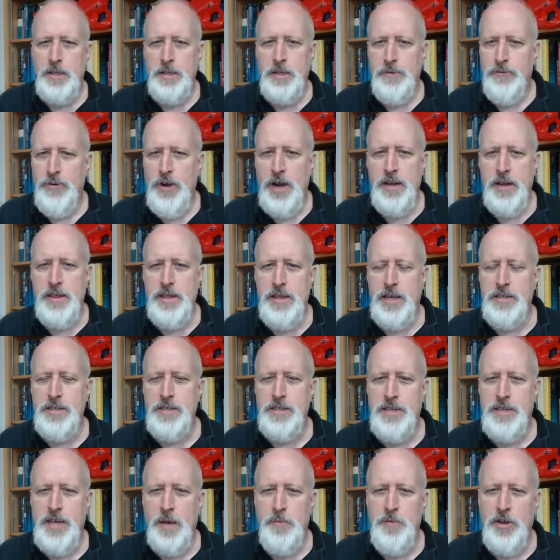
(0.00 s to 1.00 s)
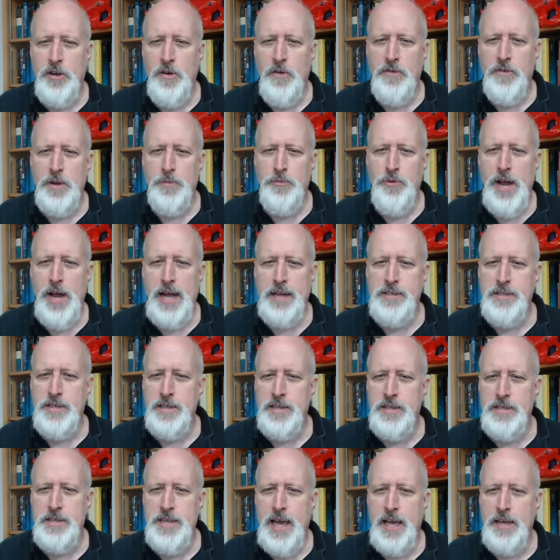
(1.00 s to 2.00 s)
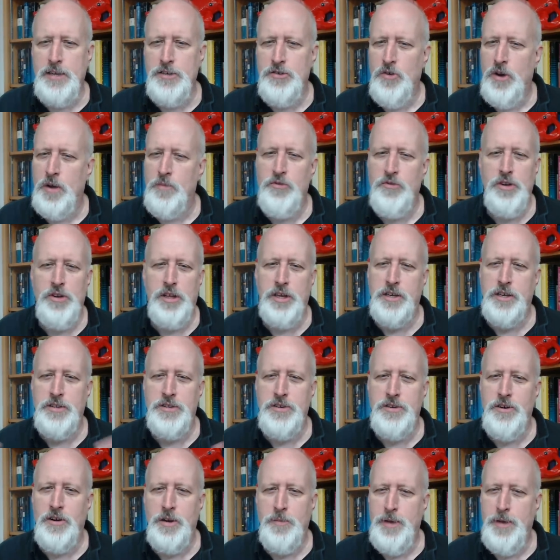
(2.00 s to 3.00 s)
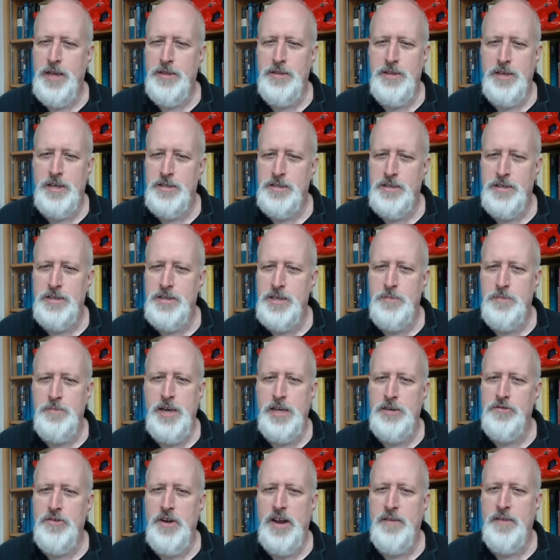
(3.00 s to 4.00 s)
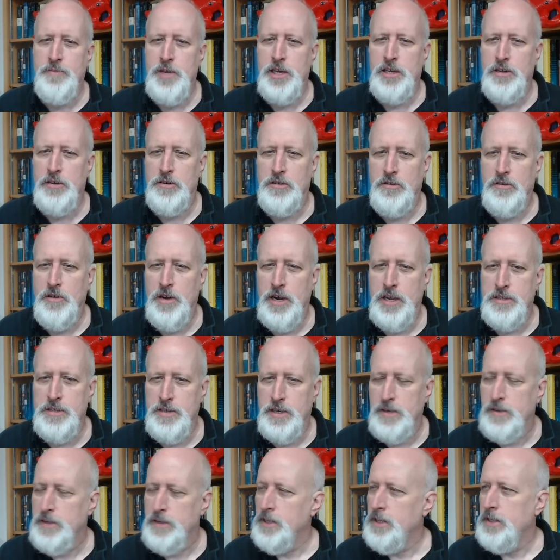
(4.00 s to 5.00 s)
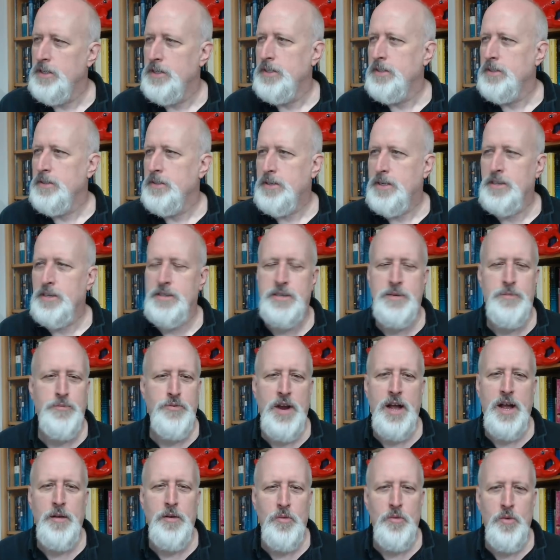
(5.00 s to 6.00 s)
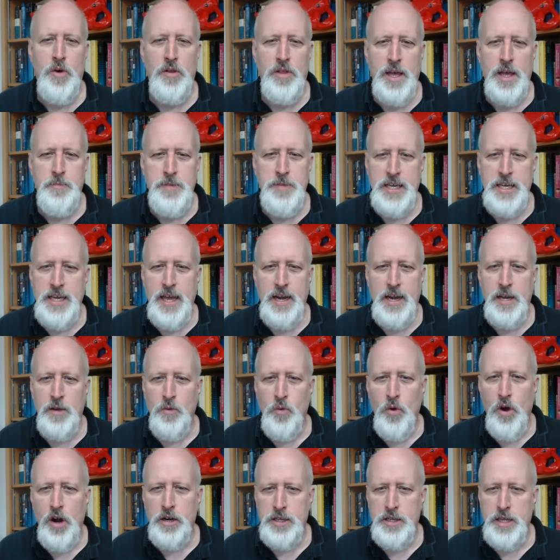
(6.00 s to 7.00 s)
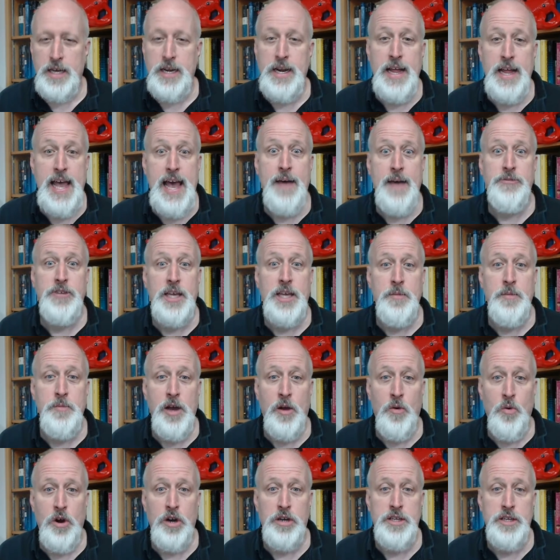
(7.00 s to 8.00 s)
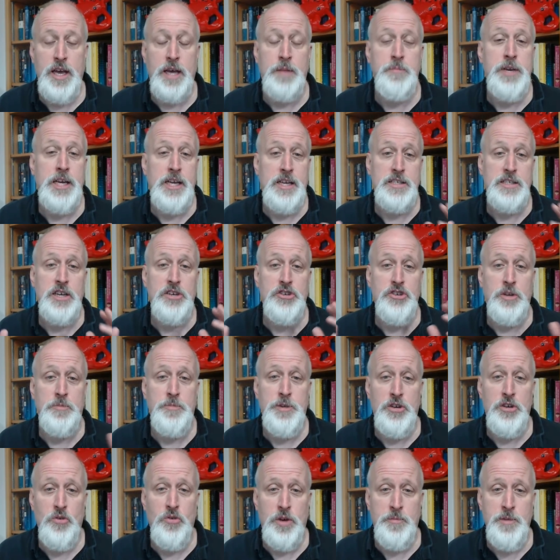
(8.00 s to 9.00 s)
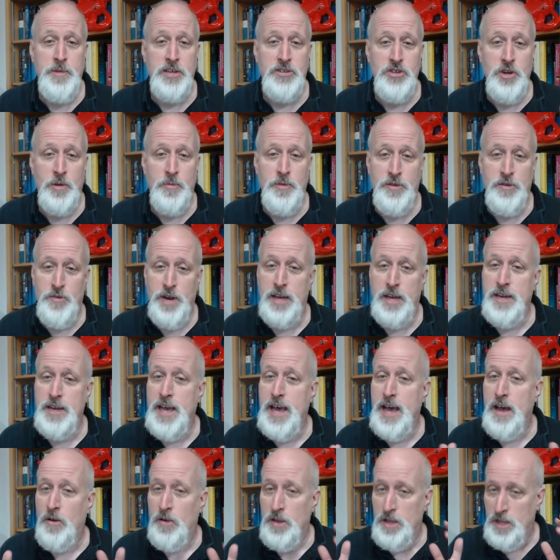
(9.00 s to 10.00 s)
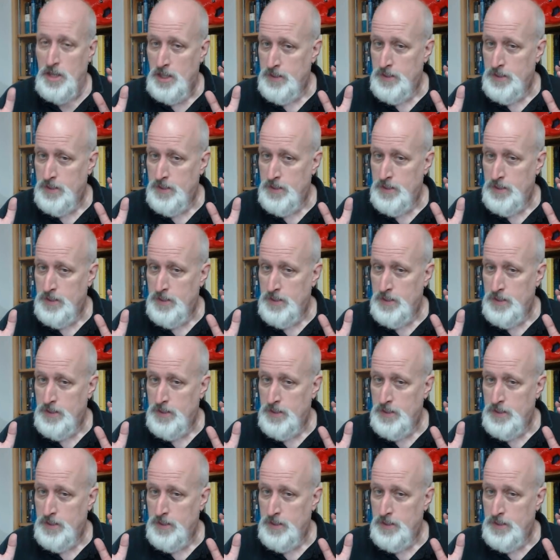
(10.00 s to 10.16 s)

Freddie thinks he's coming over to practice in the sanctuary. I'm really concerned about this because he might drive me a little crazy. because he probably won't let me get any work done. And I have to get my work done because I should be doing my sermon right now.